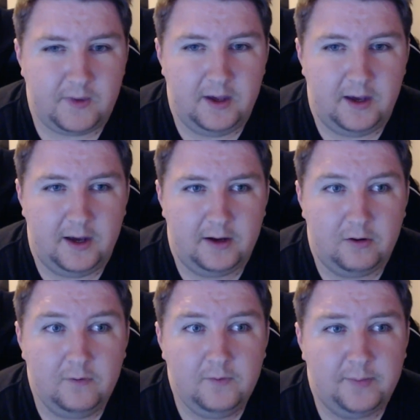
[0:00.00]
Uh,
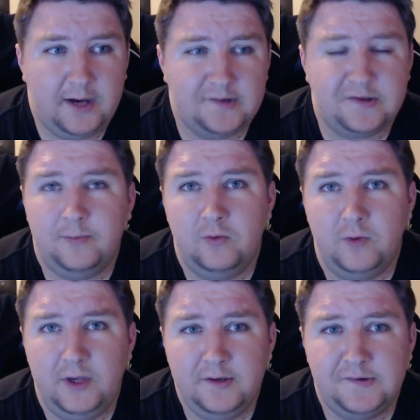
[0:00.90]
over the past couple
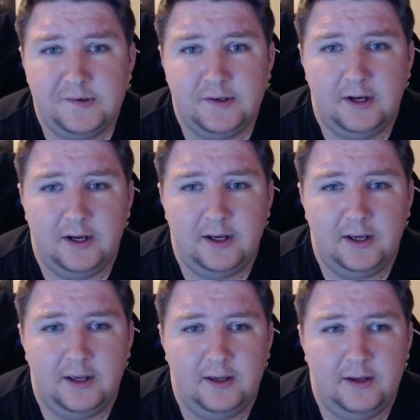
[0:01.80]
weeks,
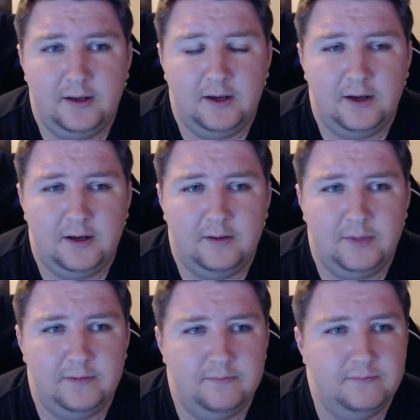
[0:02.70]
I've uh,
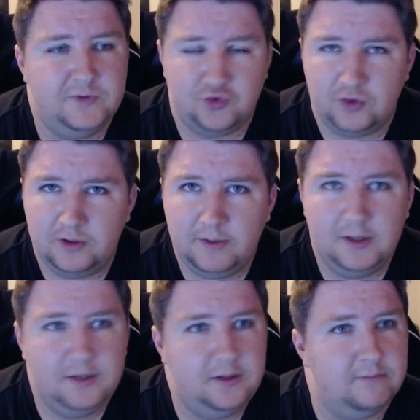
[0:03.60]
been
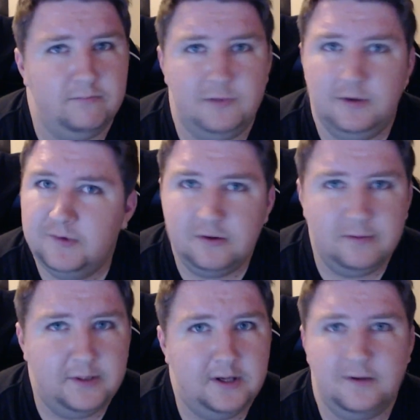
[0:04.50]
streaming and
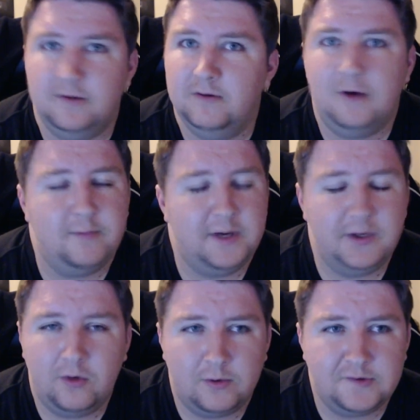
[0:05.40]
YouTubing and doing all my
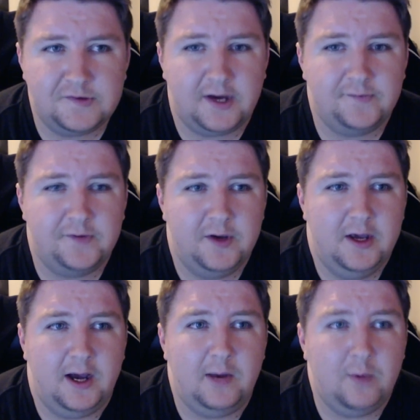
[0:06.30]
normal stuff.
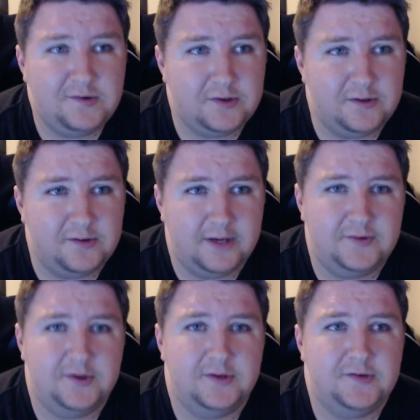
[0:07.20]
I went to the
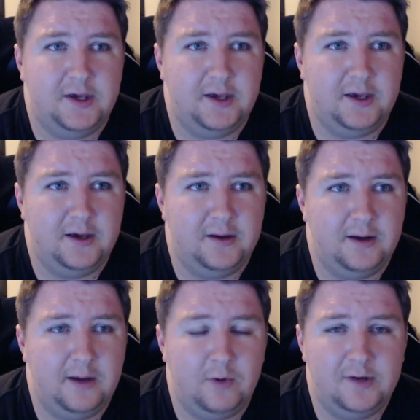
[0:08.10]
dentist and
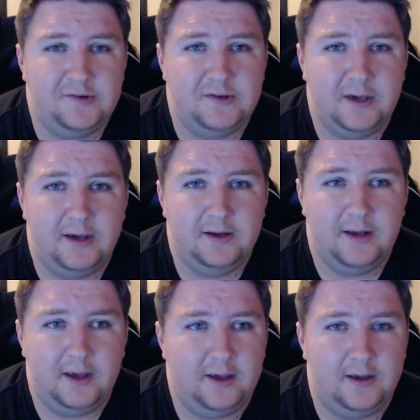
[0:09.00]
I wanted to get
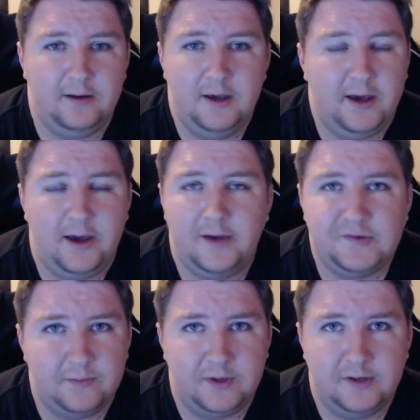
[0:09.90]
a
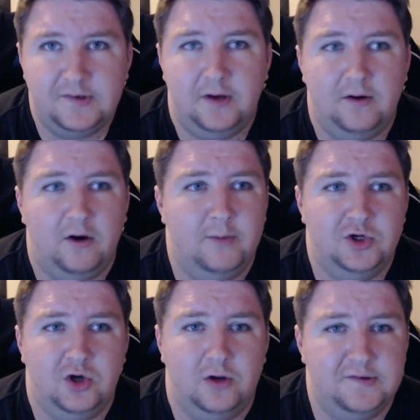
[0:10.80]
estimate on how much
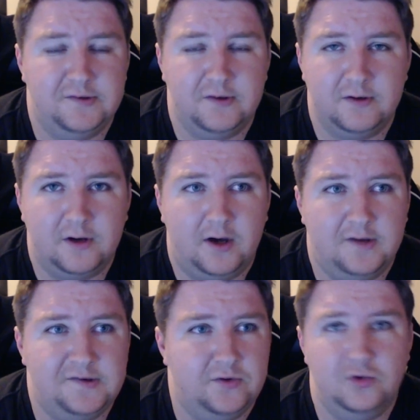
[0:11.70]
all this is going to
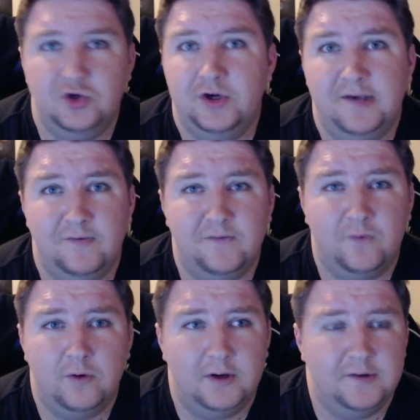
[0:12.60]
cost. I told you guys
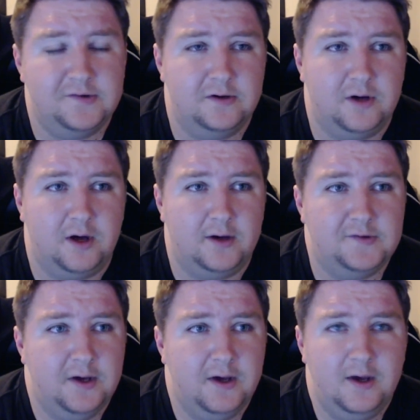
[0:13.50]
before that it's going to cost
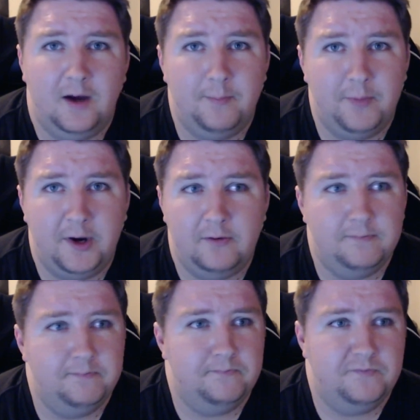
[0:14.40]
about
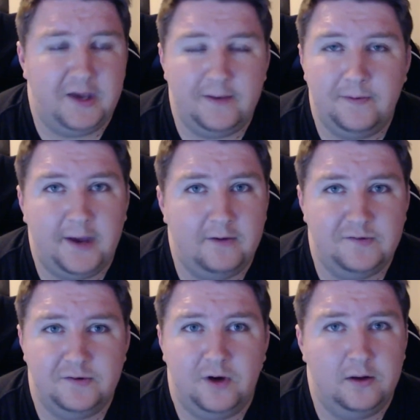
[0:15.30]
ten
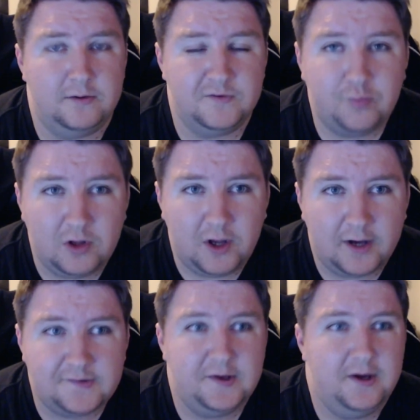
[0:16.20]
thousand dollars
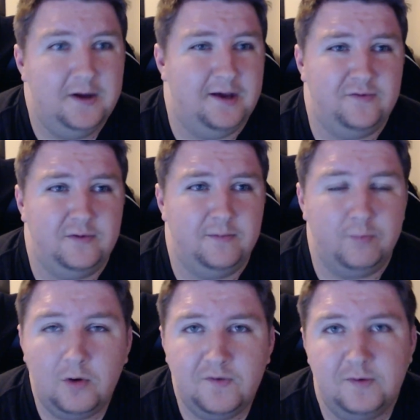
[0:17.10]
plus. That's what
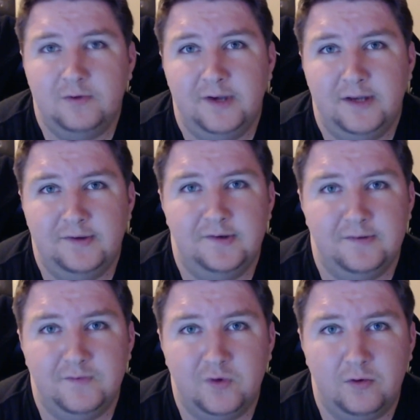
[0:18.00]
multiple dentists
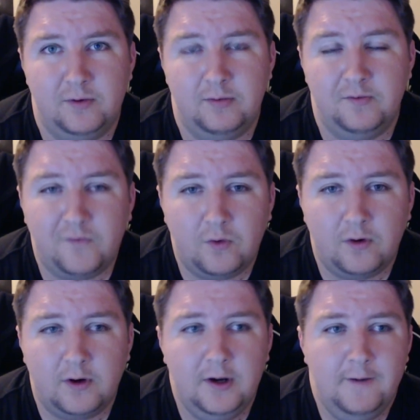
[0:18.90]
have told me
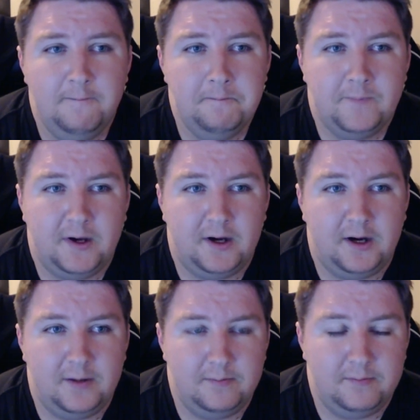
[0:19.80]
before.
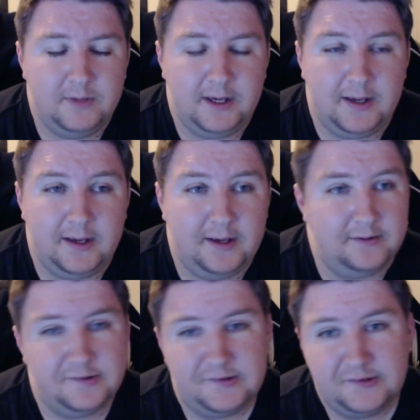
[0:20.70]
Um,
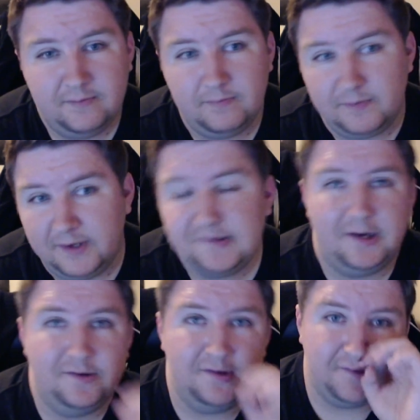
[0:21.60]
and this
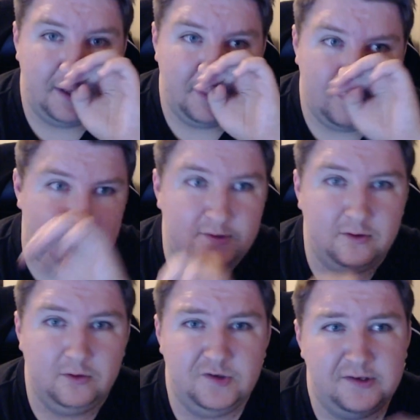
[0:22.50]
dentist that I went
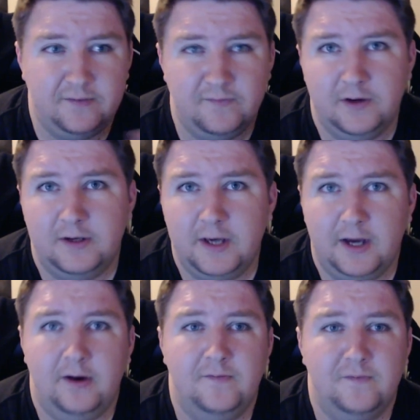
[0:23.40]
to, she seemed very
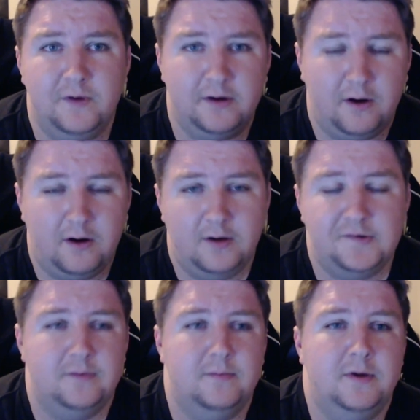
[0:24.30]
caring, very
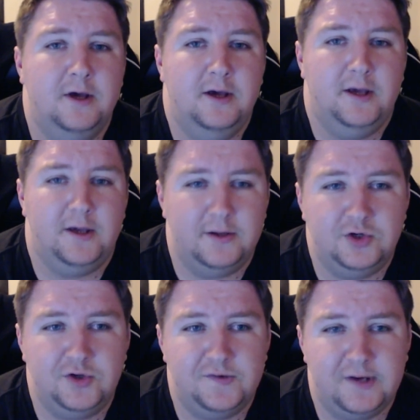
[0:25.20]
awesome, and
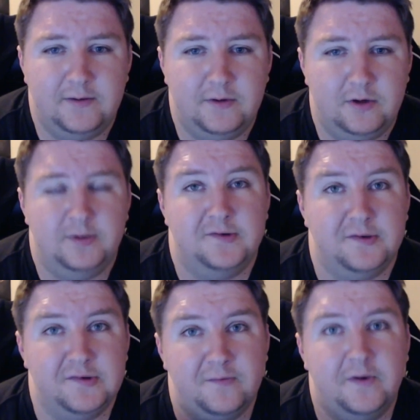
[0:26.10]
she said, you know, because of
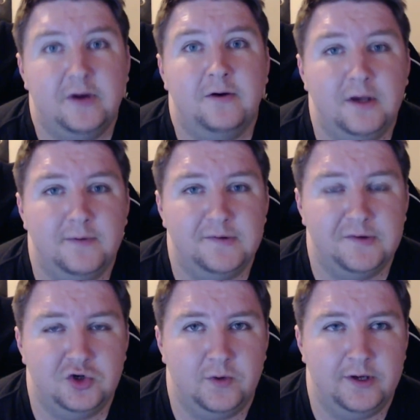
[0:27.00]
the severity of the
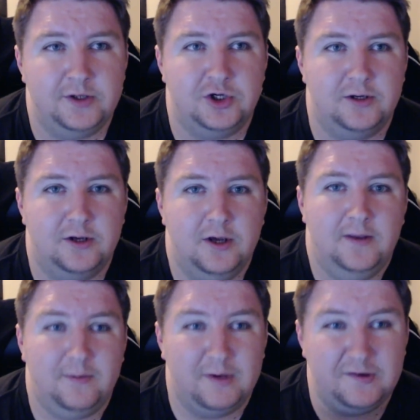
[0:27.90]
situation,
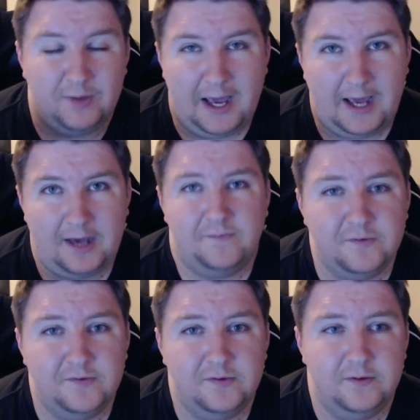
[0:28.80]
that because we have to
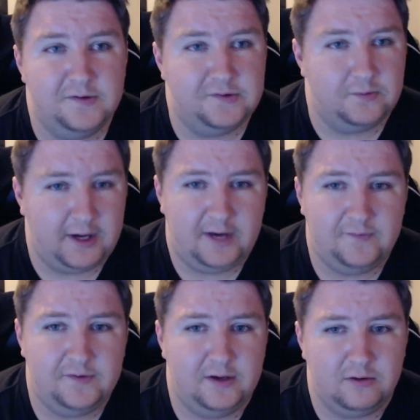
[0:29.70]
do this, you have
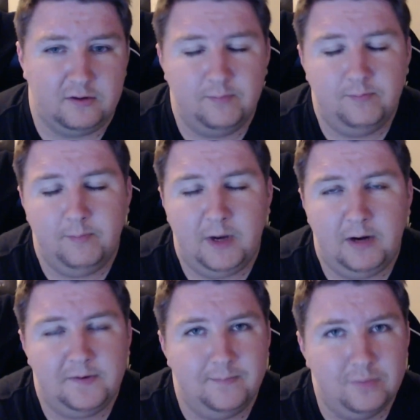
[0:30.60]
to get your com
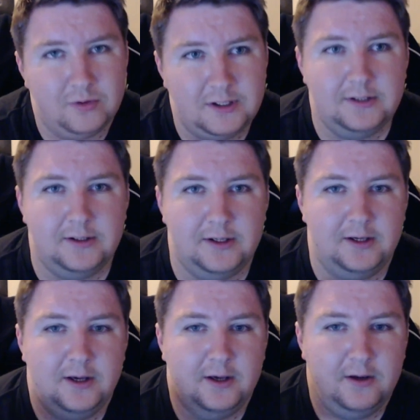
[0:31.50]
mouth completely
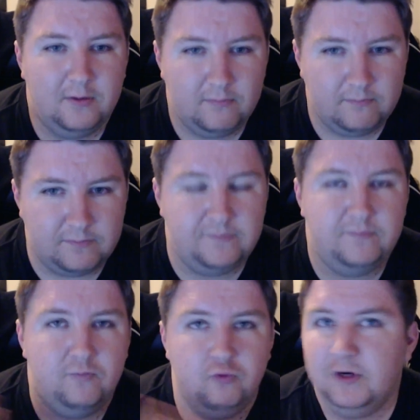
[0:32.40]

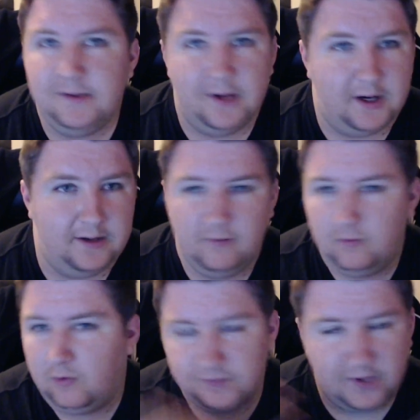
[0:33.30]
redone,
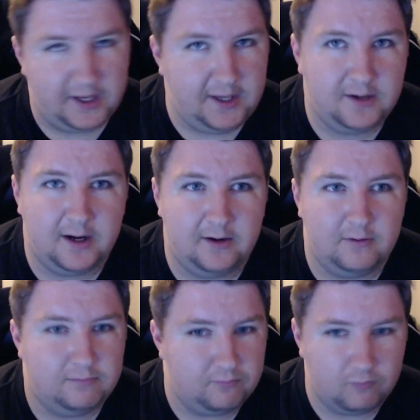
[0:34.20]
taken
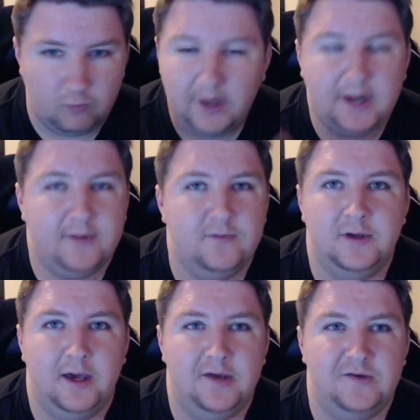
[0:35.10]
out, whatever the
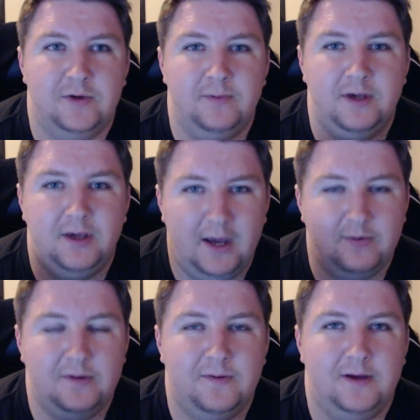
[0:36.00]
case may be,
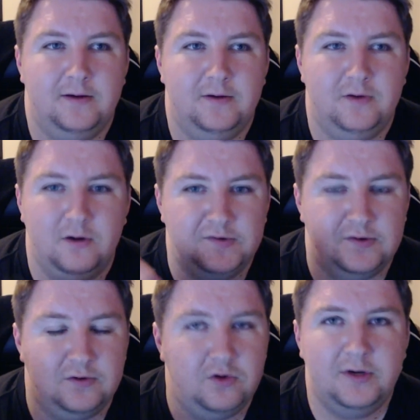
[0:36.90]
everything, you know, so
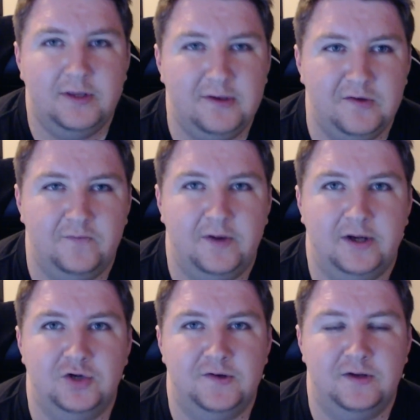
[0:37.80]
you don't get these
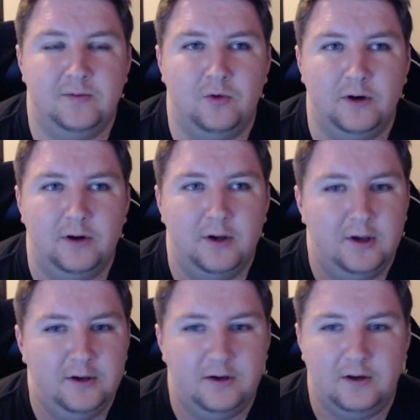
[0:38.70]
infections anymore,
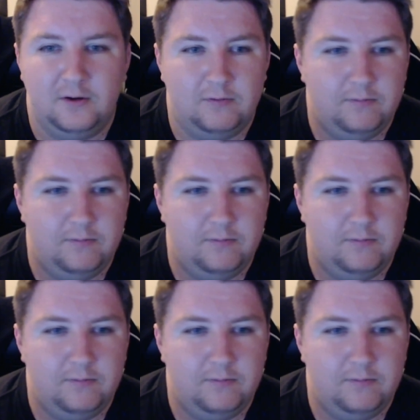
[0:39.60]
you know,